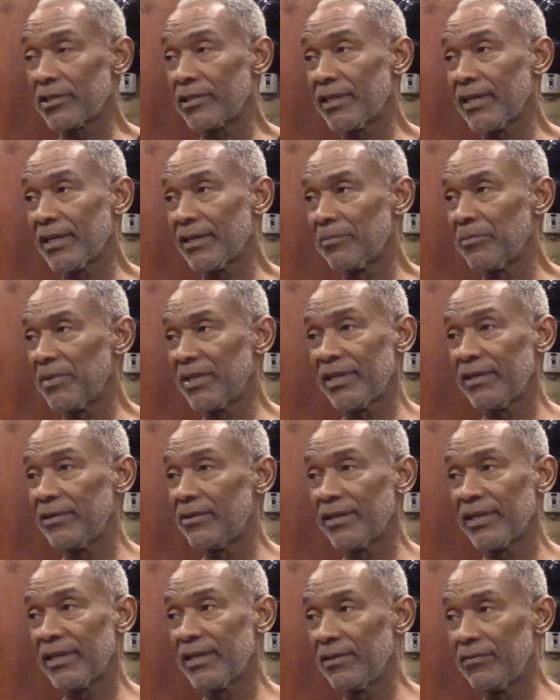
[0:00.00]
Yeah, but they
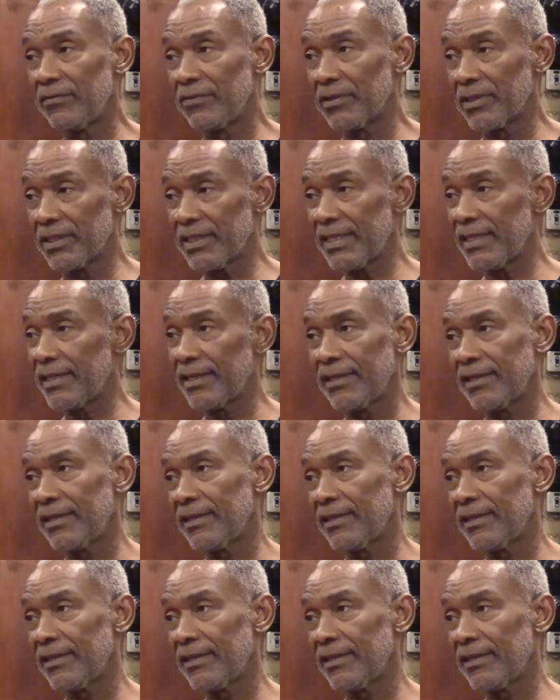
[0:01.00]
don't get divorced.